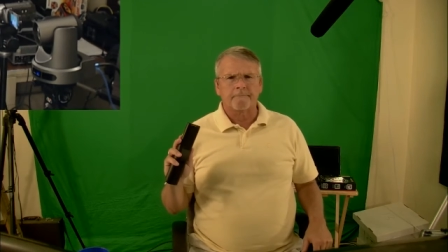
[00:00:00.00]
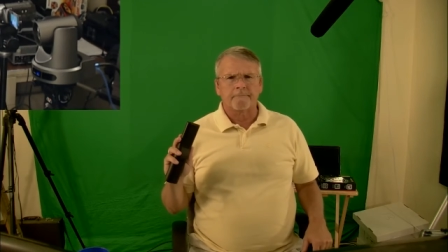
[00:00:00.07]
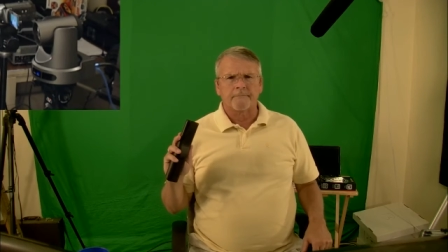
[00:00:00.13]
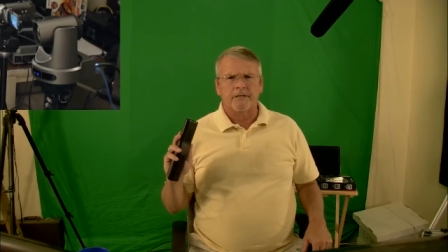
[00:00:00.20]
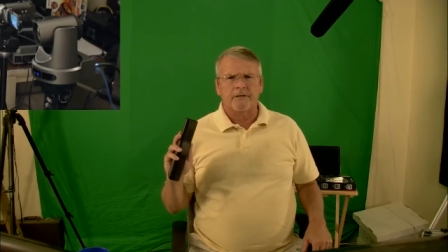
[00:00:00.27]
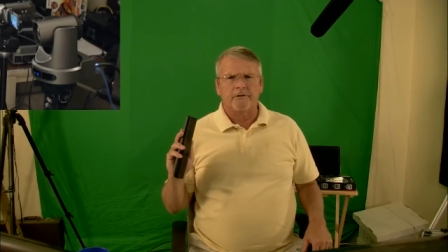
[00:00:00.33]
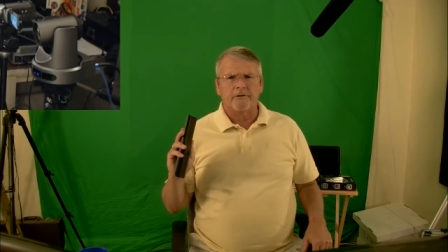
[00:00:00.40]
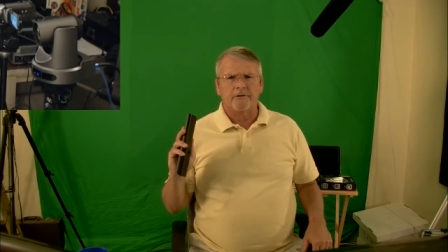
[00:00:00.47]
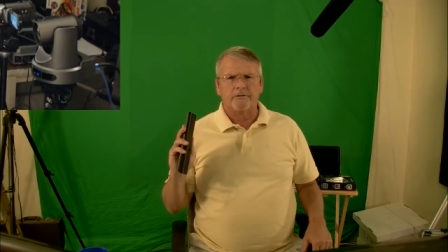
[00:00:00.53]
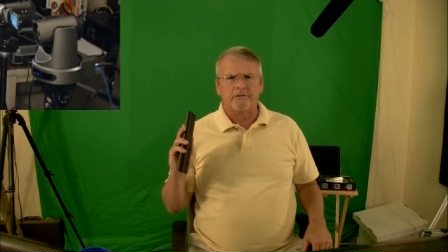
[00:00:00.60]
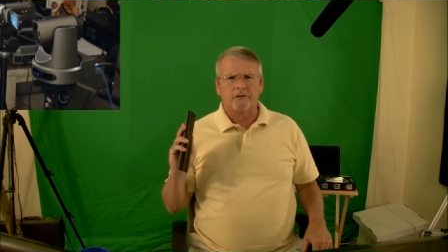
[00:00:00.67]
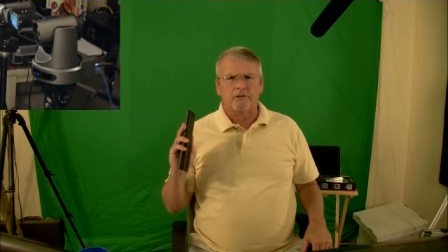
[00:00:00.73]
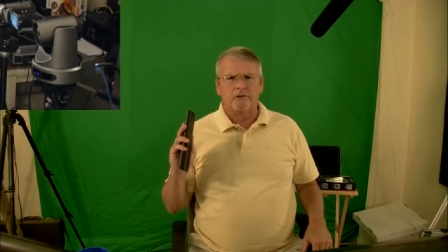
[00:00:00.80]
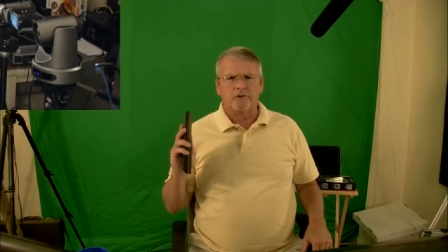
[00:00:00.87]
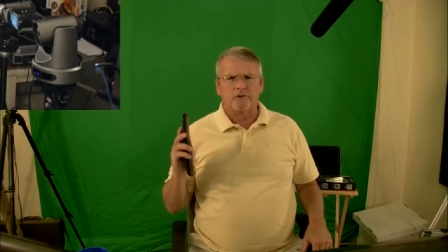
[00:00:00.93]
There is a
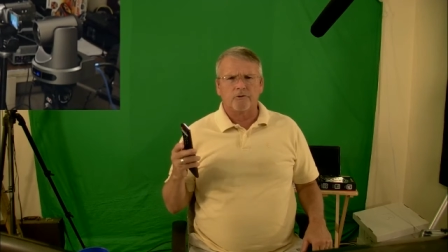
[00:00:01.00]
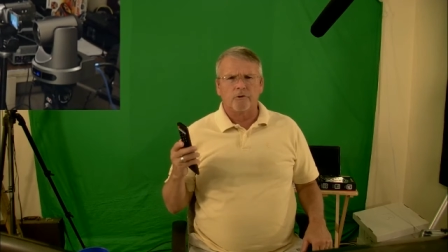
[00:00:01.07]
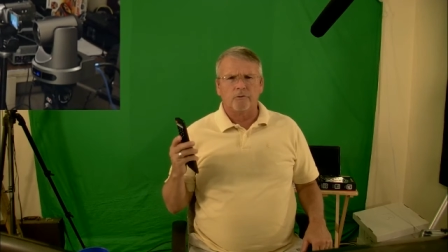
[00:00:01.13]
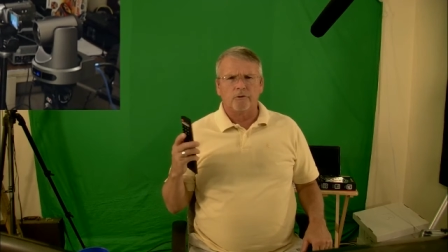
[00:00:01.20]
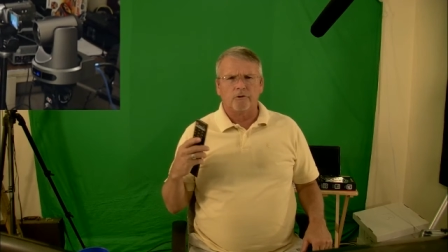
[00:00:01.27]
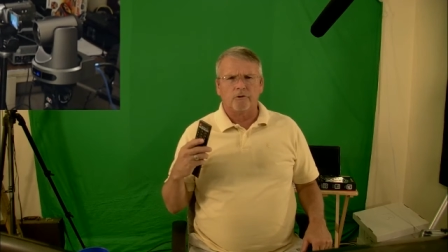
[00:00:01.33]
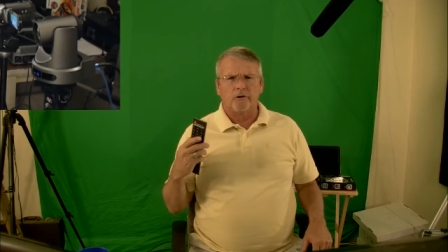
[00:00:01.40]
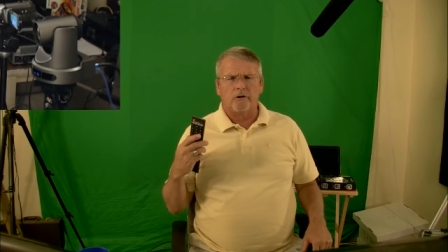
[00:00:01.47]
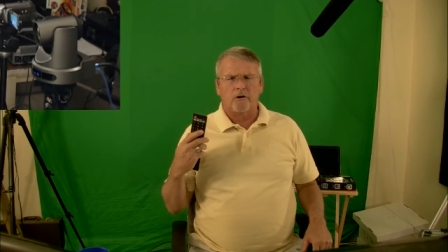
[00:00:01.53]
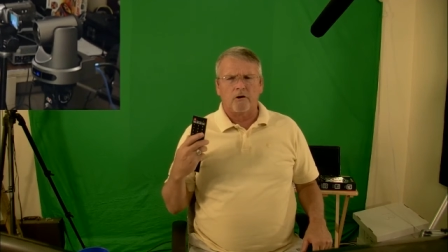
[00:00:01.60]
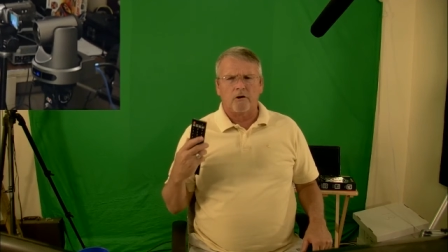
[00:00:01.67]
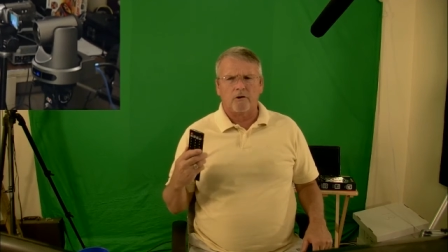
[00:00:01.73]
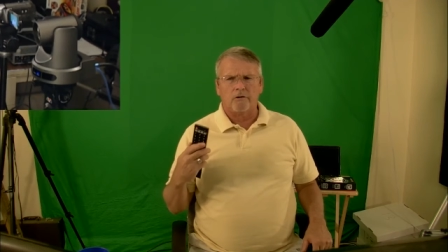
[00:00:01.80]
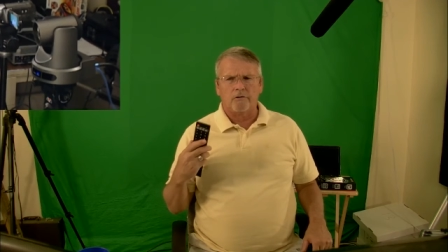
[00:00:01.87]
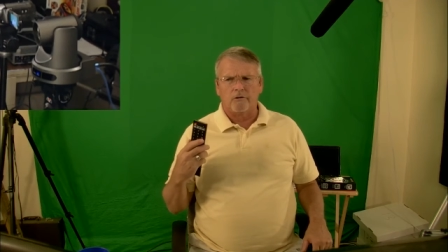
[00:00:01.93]
controller, a
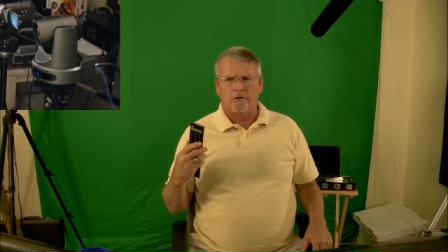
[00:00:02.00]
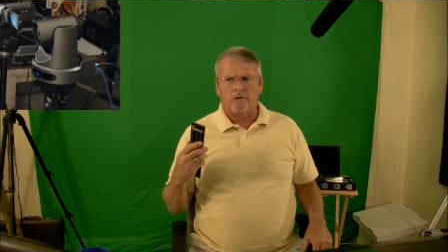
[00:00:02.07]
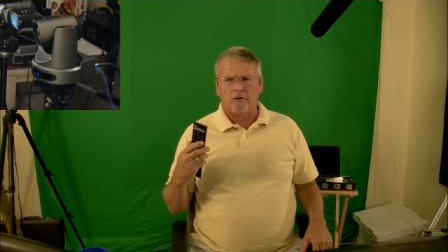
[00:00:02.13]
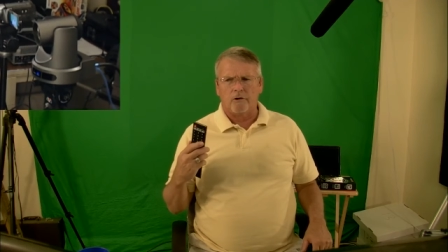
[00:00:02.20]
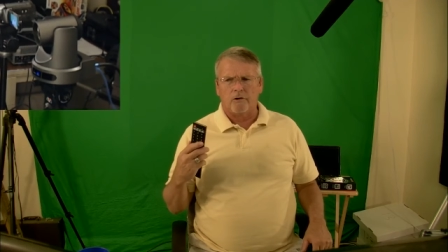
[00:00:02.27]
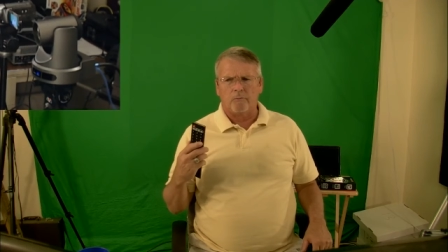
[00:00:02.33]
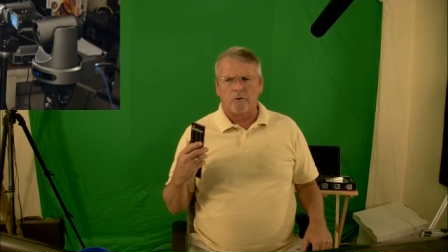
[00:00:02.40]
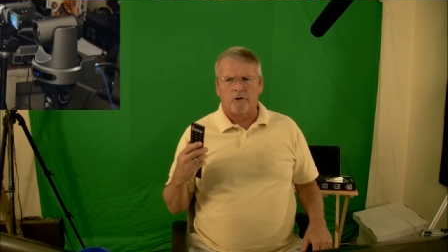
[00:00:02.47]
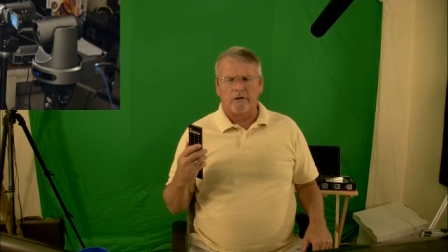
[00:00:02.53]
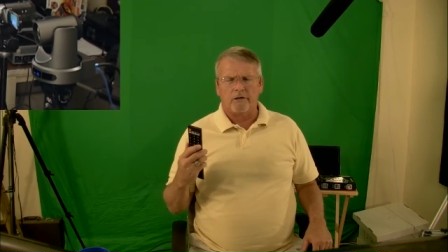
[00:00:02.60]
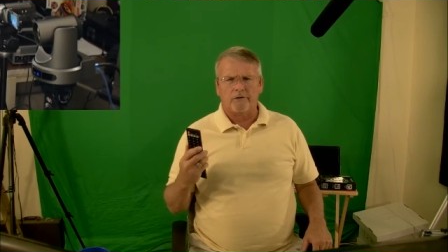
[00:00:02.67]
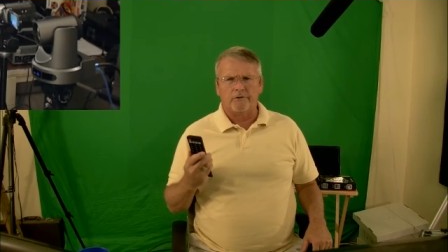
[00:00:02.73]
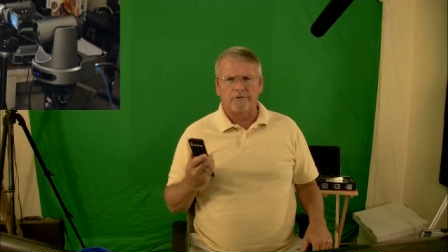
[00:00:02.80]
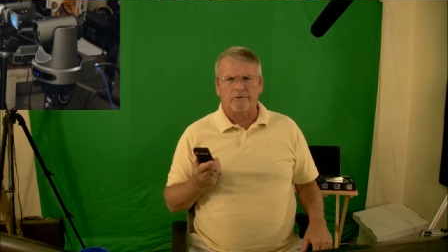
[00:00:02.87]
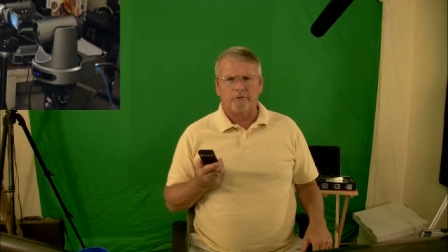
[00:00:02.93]
hardwire
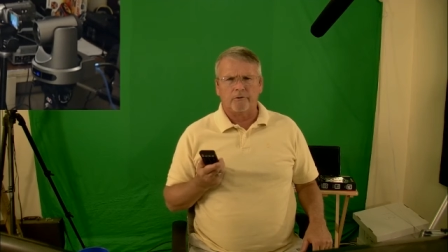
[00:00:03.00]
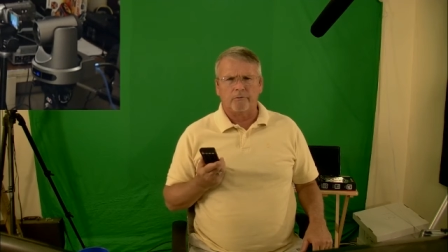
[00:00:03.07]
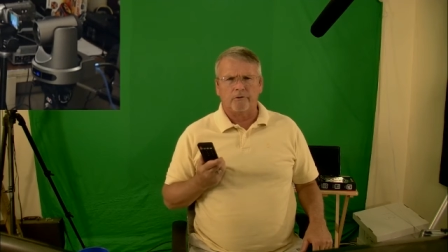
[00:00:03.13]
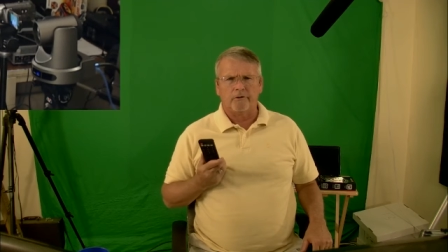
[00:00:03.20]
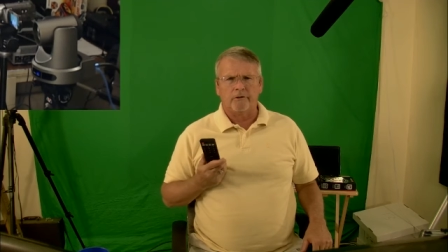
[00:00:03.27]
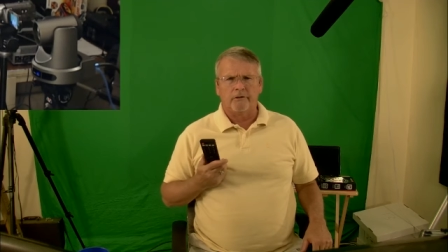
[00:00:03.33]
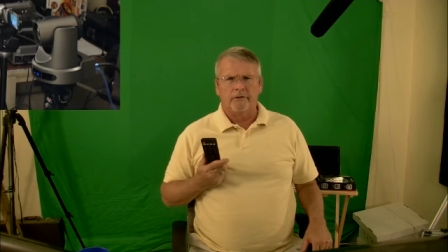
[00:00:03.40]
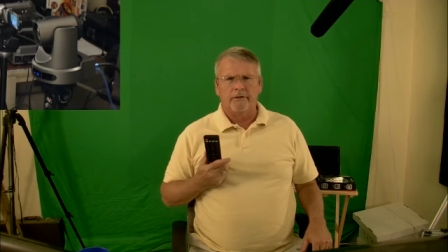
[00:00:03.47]
controller,